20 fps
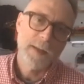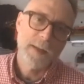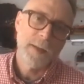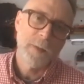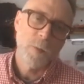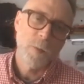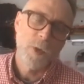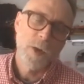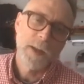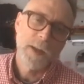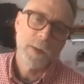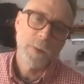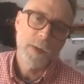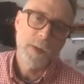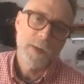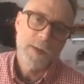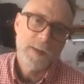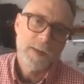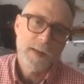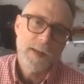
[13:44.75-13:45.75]
And working
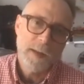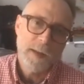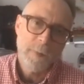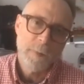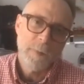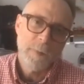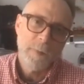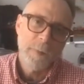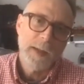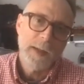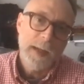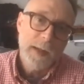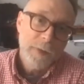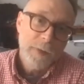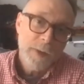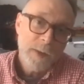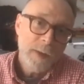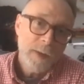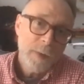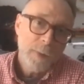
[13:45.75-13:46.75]
with
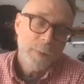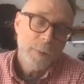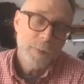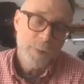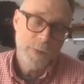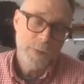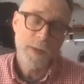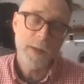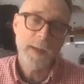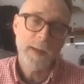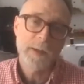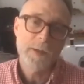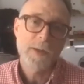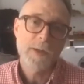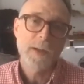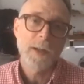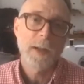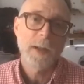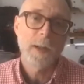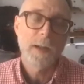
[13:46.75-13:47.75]
Kevin, the
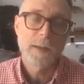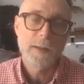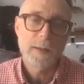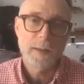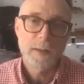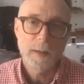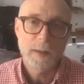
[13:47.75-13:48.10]
engineers,